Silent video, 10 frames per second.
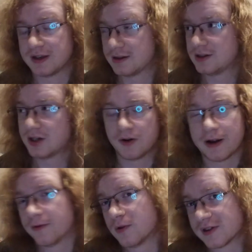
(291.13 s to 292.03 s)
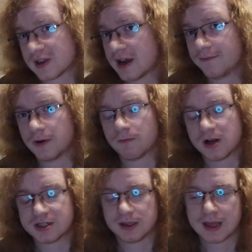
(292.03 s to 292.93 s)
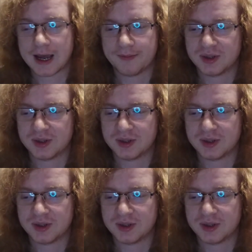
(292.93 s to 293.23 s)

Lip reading: and I've always had fun watching that.